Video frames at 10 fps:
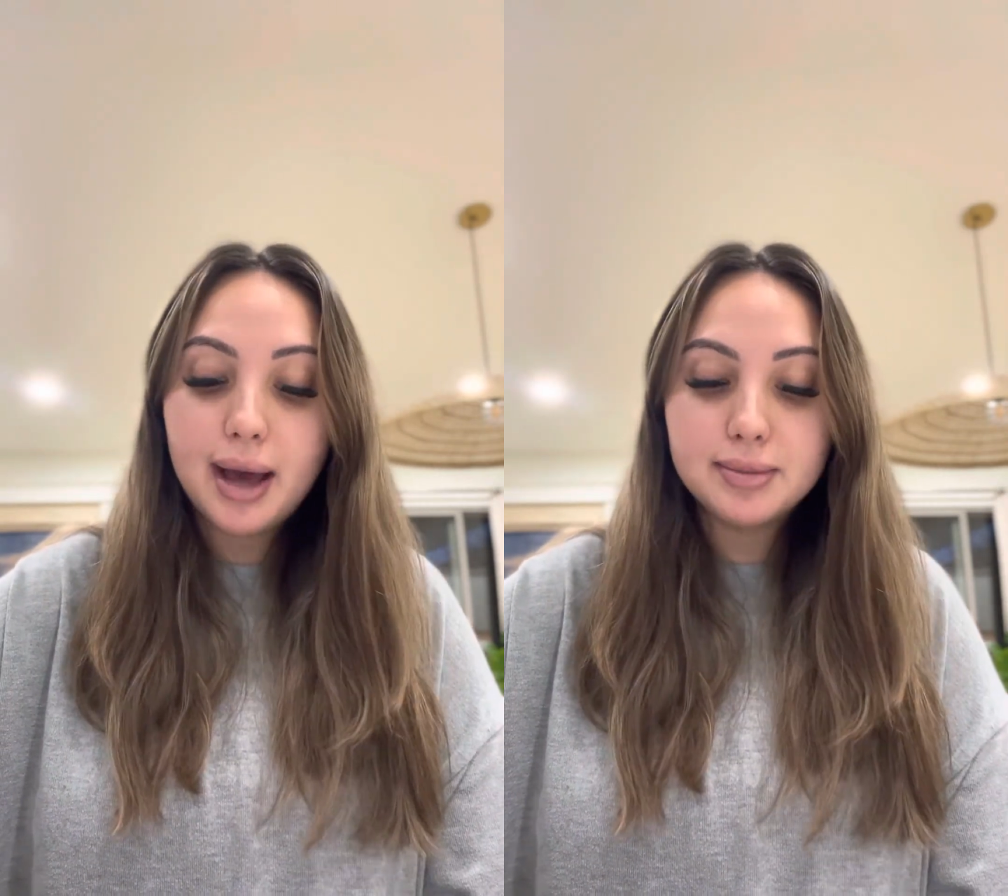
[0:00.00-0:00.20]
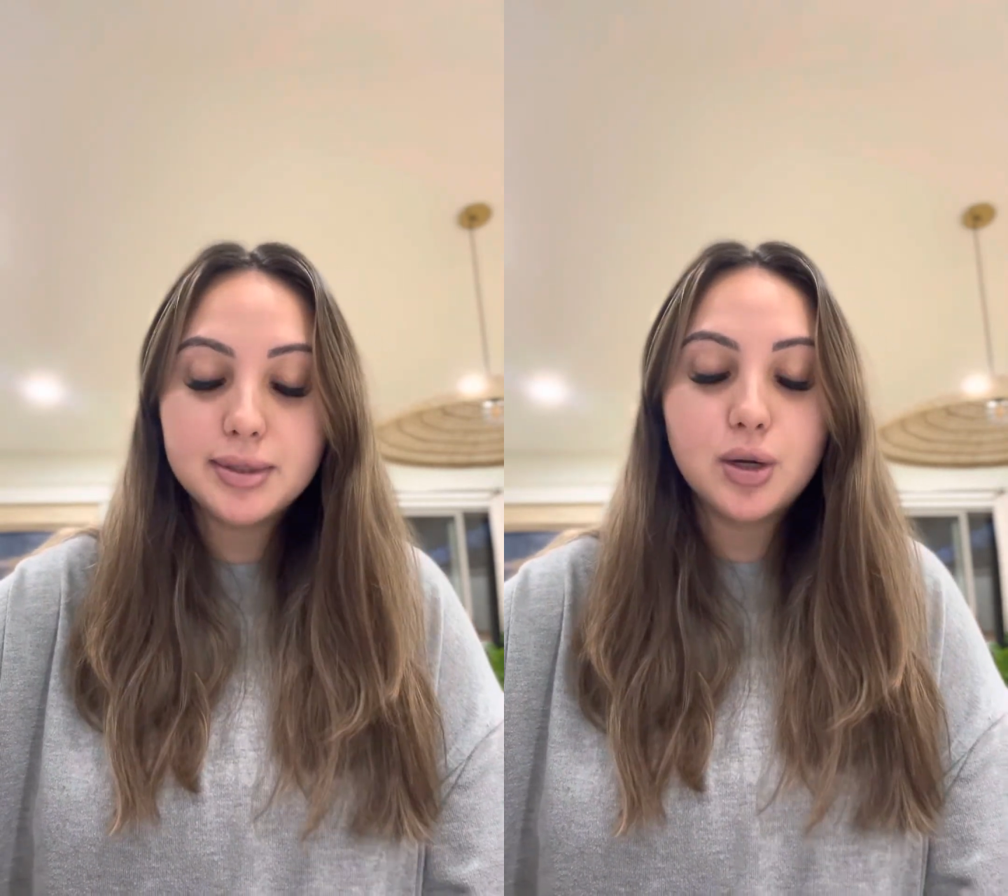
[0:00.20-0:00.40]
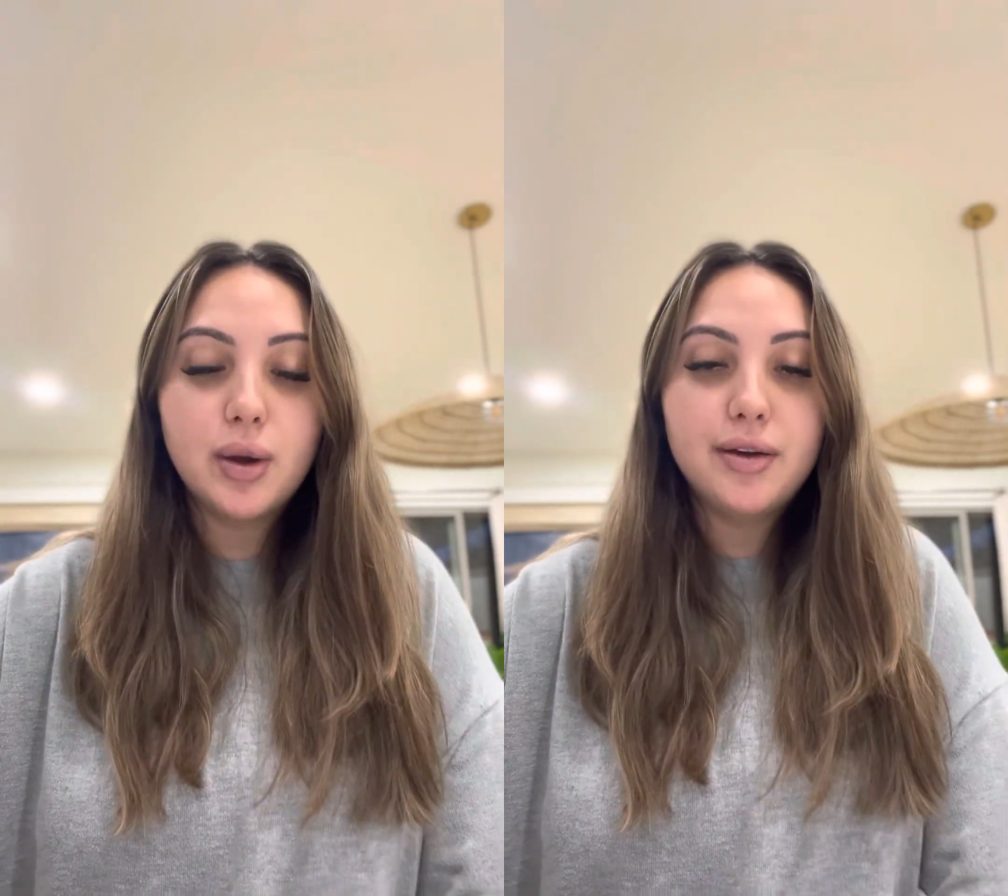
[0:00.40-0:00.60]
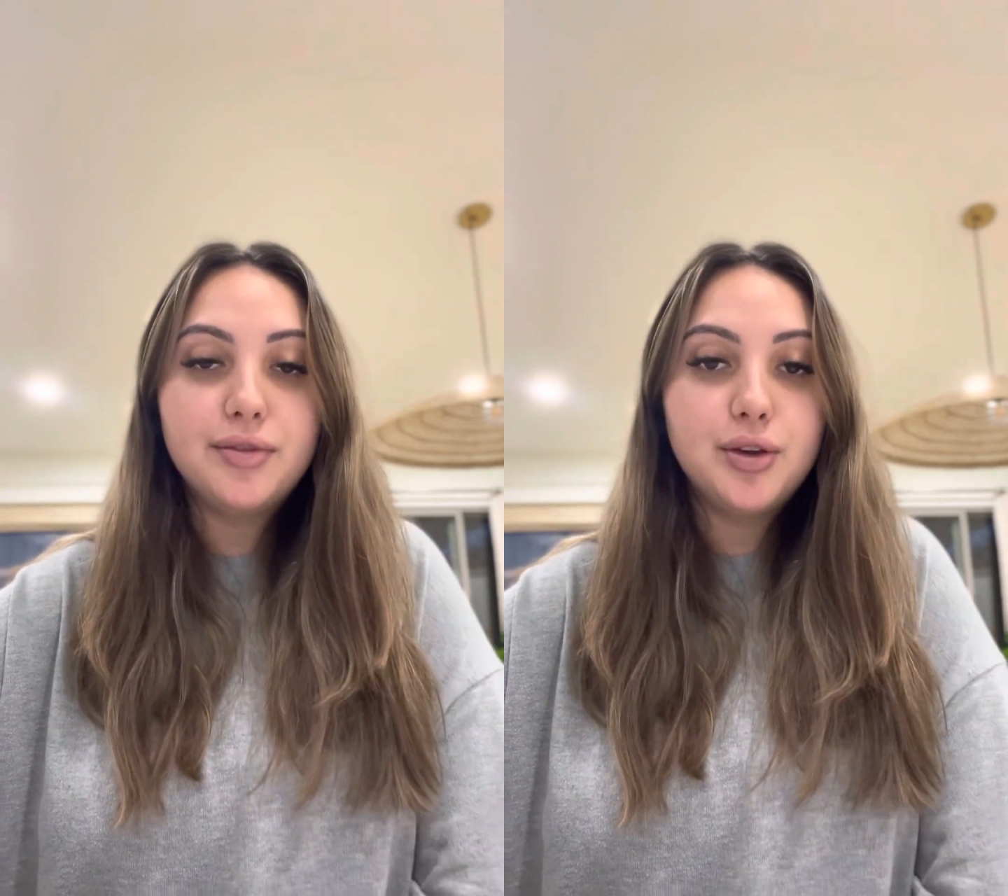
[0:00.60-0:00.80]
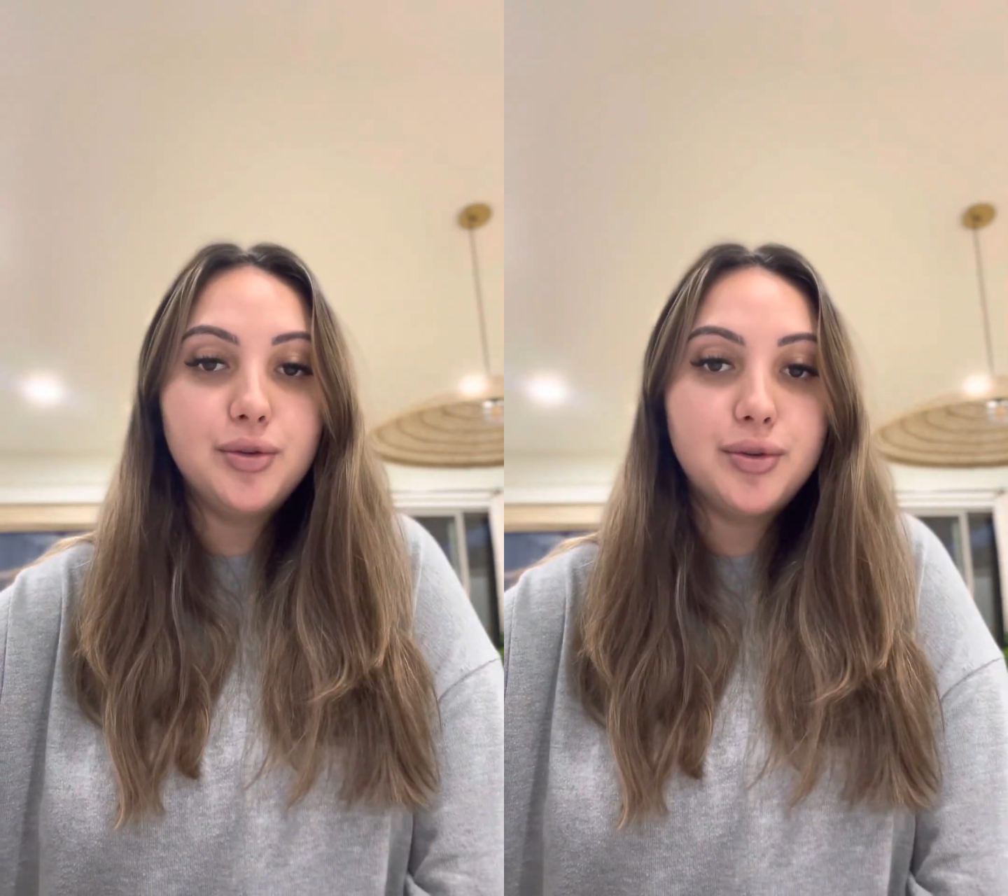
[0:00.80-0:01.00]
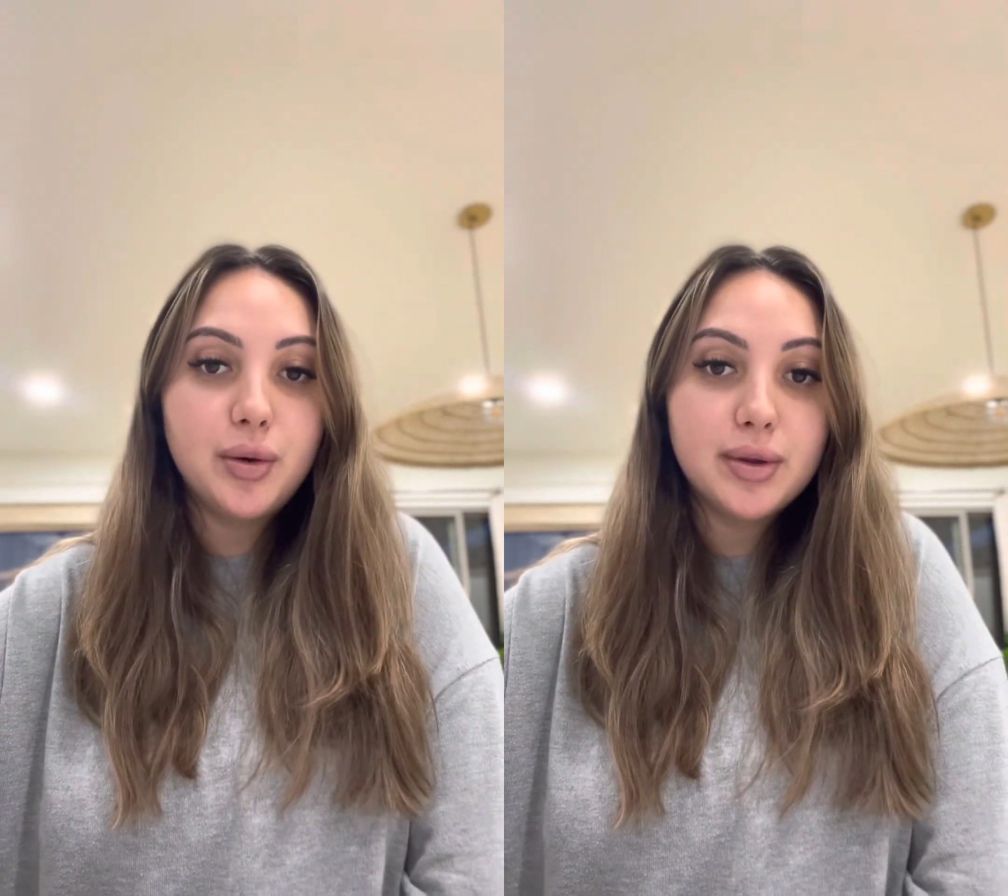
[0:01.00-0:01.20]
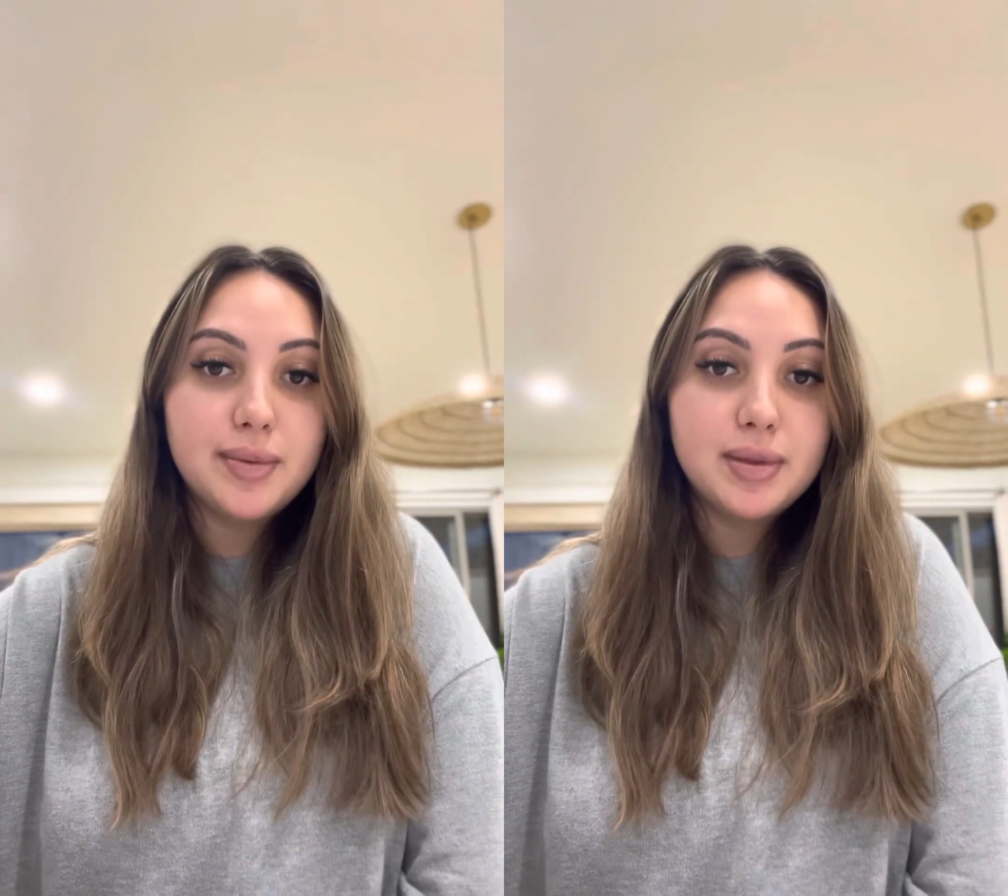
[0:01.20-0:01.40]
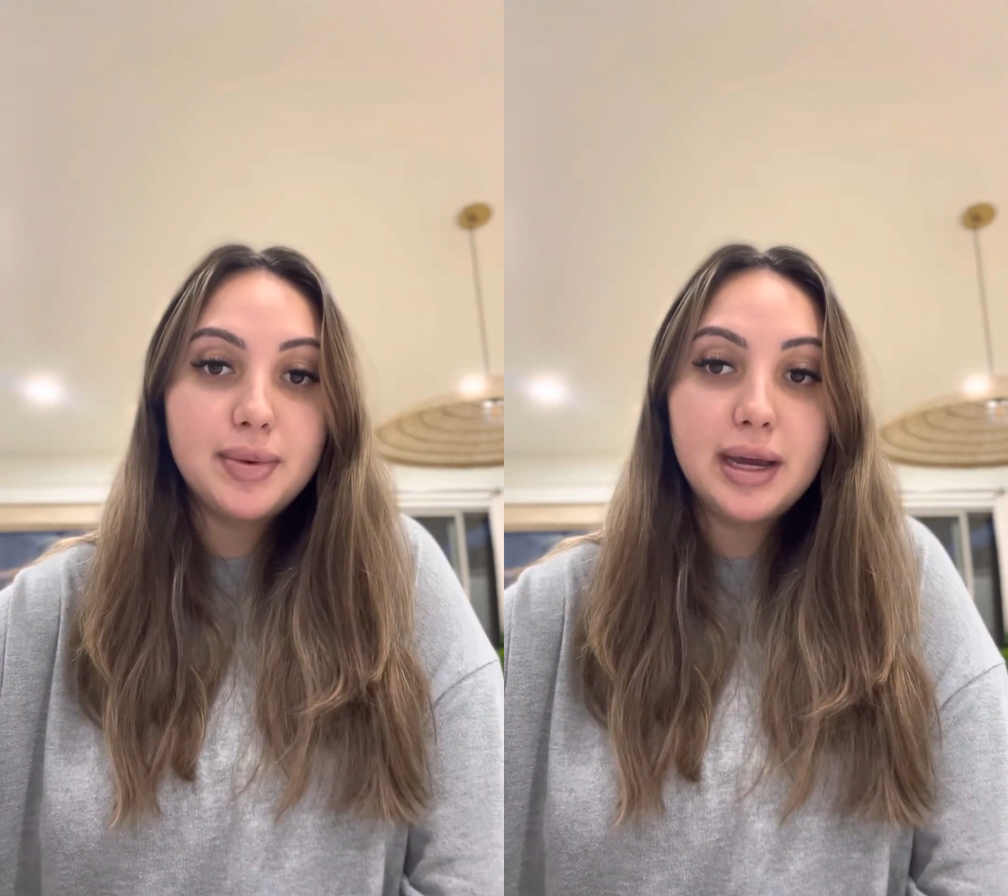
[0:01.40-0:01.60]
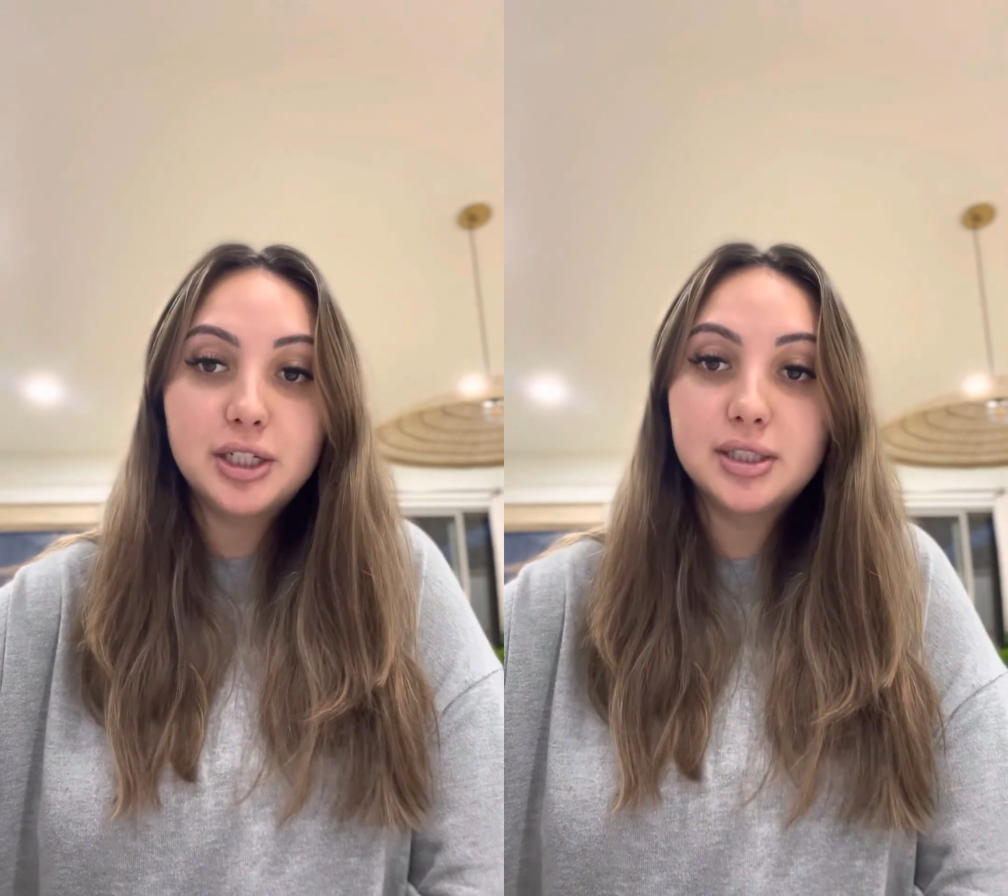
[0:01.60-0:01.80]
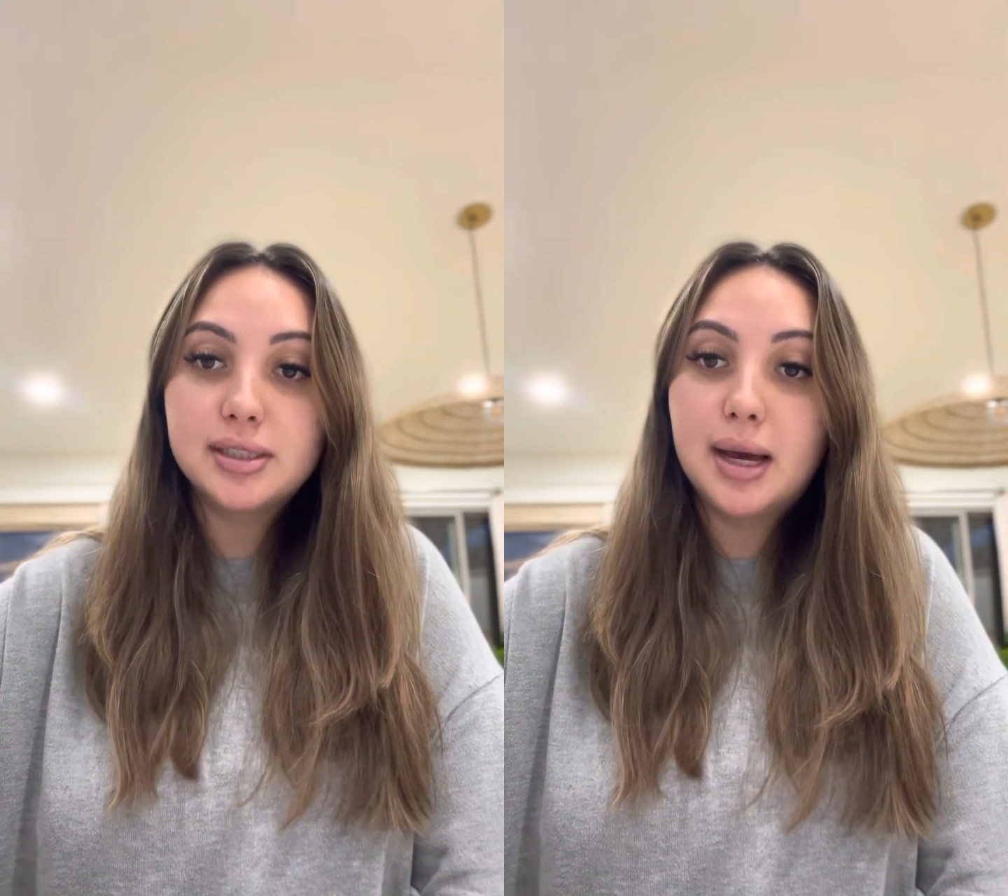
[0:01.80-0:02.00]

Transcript: So if you don't keep the patient's